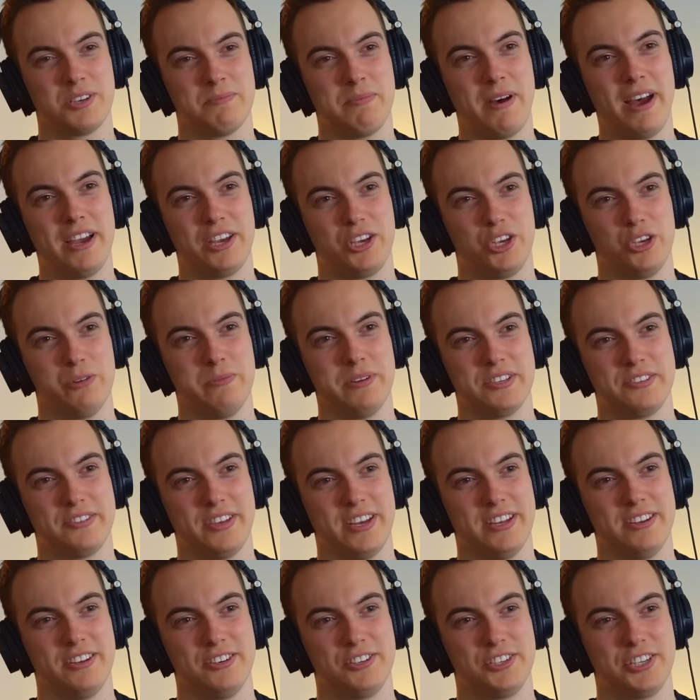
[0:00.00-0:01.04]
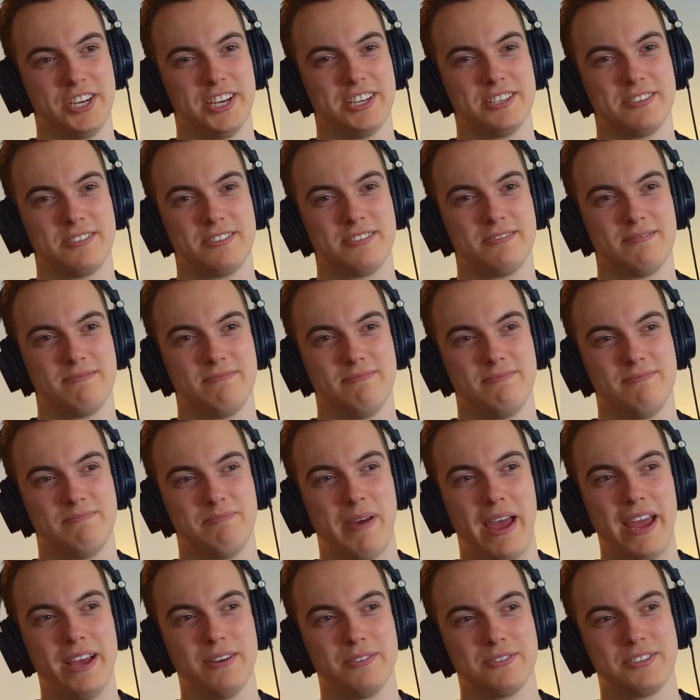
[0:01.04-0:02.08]
by human standards, she has
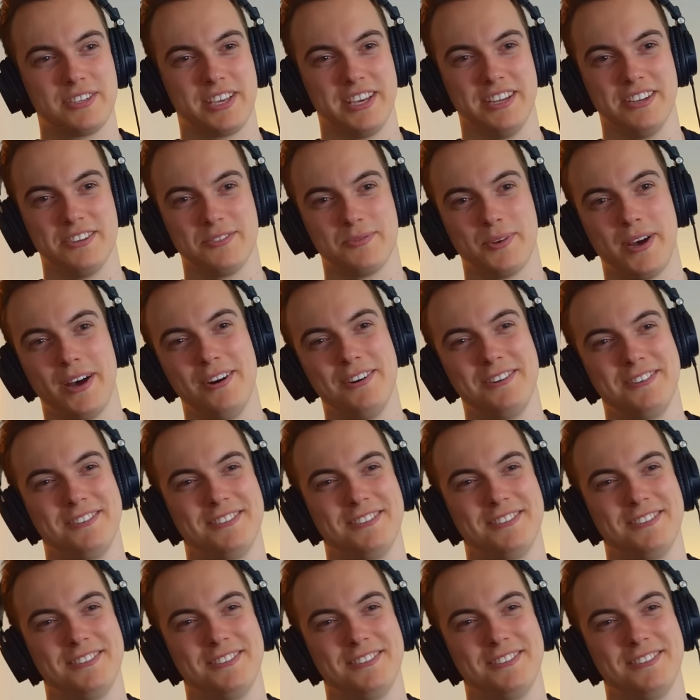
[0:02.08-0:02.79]
pale skin as well.